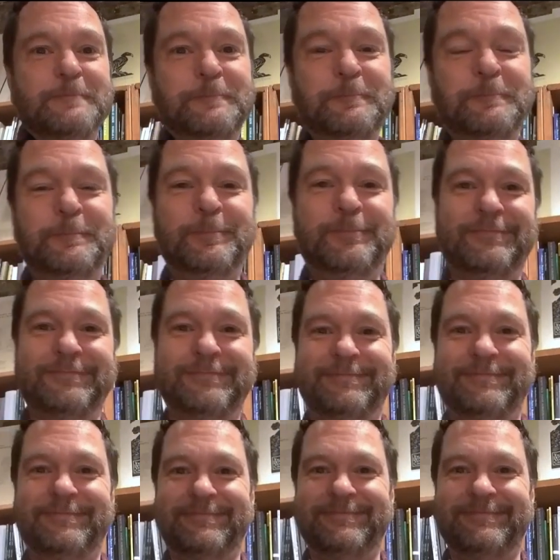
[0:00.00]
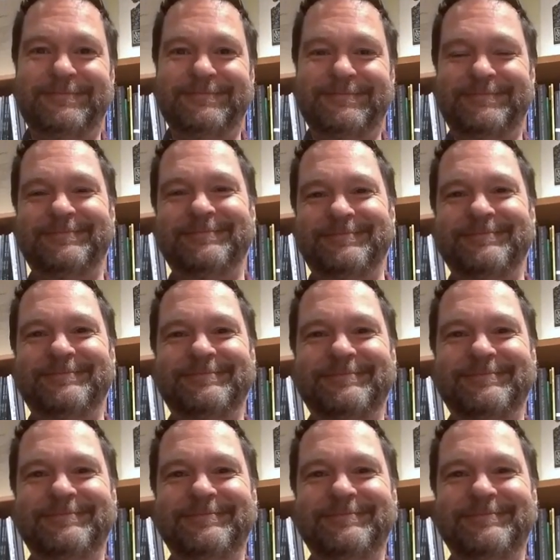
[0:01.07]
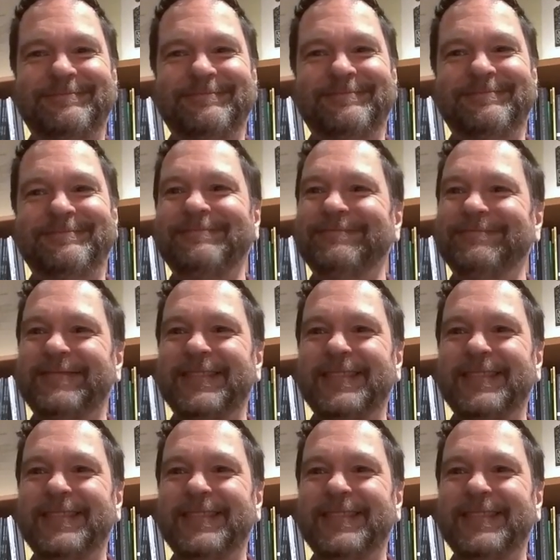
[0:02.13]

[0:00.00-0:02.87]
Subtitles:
(not speaking)